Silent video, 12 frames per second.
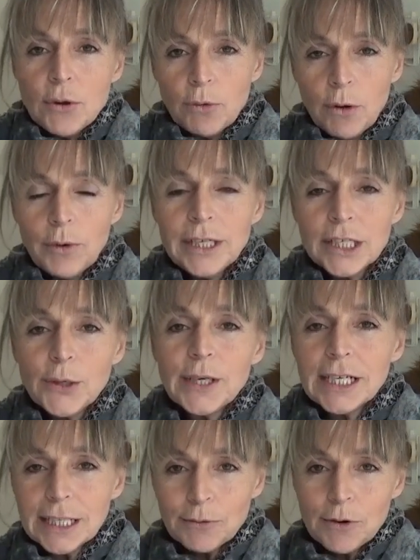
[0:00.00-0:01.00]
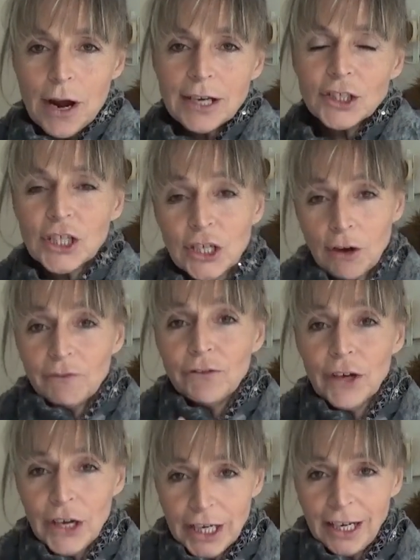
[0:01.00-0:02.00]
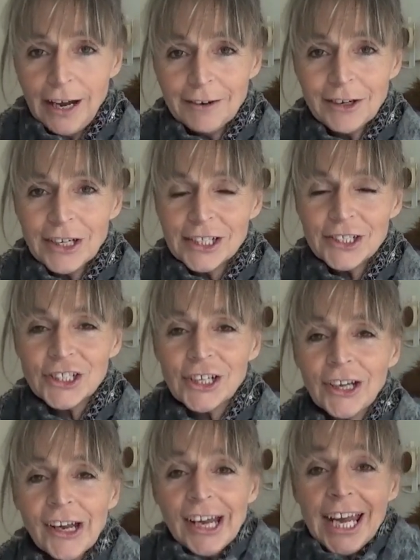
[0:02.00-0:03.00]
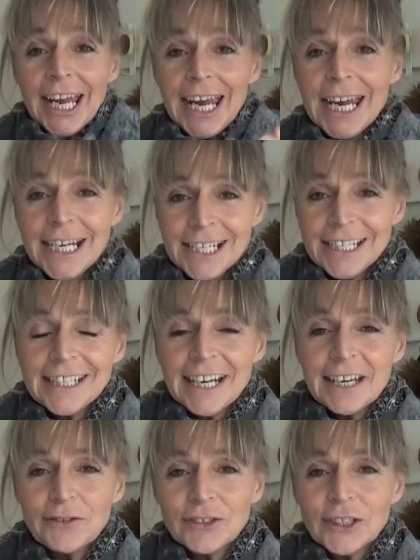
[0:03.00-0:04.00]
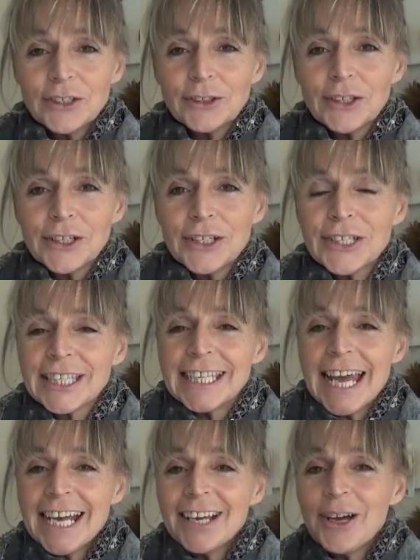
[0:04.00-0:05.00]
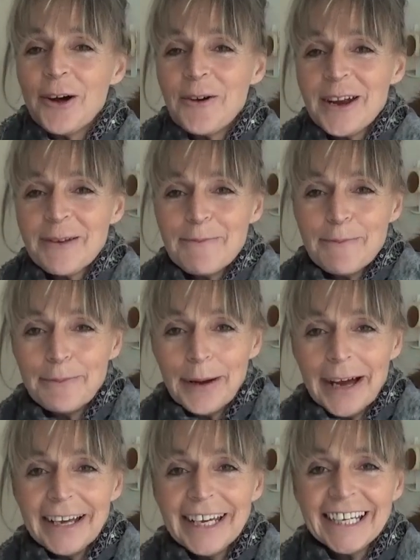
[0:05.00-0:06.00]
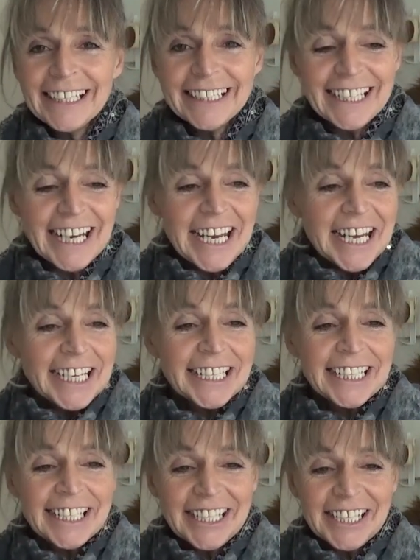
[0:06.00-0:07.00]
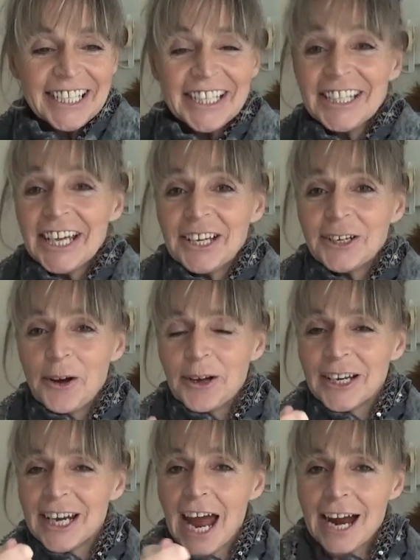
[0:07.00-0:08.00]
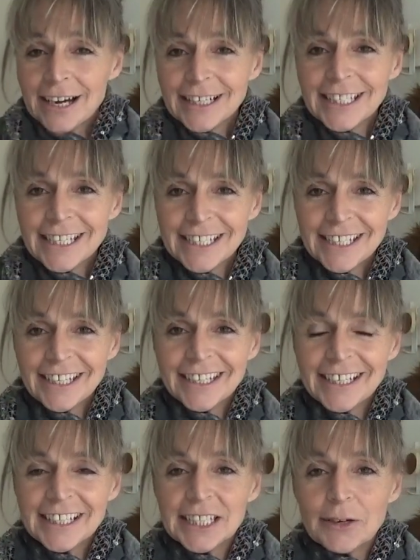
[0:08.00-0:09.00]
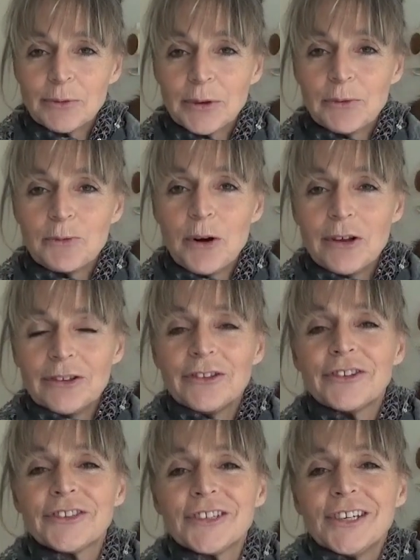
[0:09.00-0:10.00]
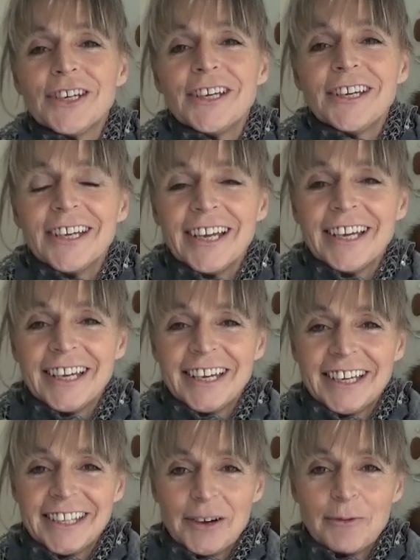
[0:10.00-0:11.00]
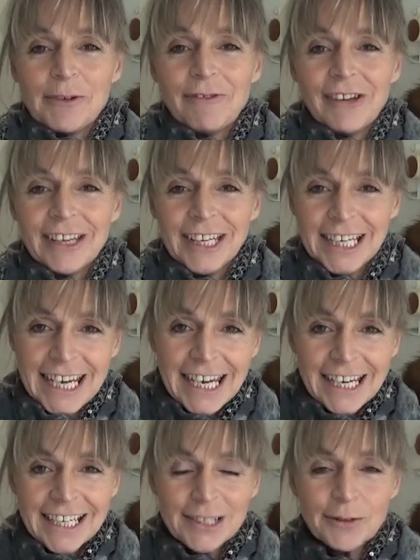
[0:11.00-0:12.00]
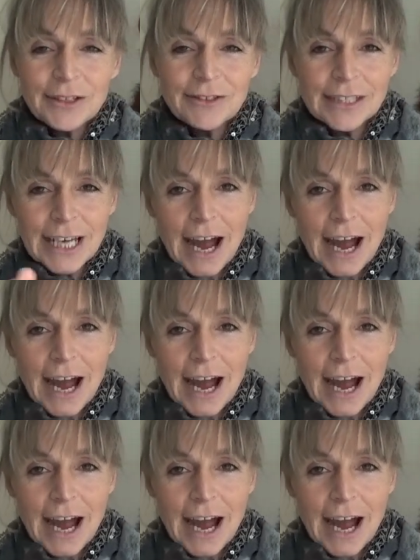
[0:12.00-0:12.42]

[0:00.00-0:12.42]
What we're doing is we're actually converting our energy into slave tokens, then going and buying, then going and accessing the things that we want, that we really need, whether it's a